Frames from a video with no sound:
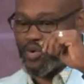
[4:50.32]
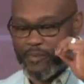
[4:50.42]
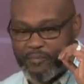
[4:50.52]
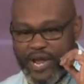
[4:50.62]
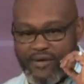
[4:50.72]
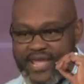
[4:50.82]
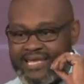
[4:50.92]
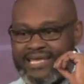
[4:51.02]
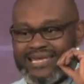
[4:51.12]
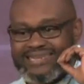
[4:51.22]
preparing
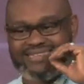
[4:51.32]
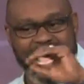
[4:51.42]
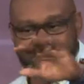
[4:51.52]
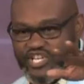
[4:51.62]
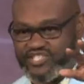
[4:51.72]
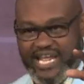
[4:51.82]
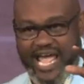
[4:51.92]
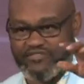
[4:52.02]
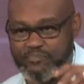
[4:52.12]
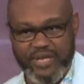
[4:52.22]
not just to
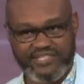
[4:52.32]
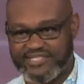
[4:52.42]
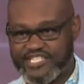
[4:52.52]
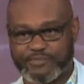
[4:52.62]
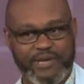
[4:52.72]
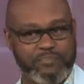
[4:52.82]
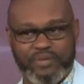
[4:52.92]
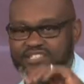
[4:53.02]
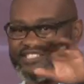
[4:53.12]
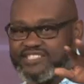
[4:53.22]
have a business, but a
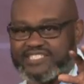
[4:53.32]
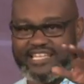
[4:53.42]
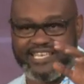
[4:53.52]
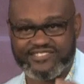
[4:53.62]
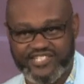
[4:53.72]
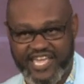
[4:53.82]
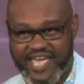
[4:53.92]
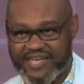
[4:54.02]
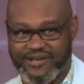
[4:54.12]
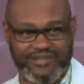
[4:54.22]
business that can
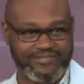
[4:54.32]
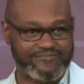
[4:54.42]
scale.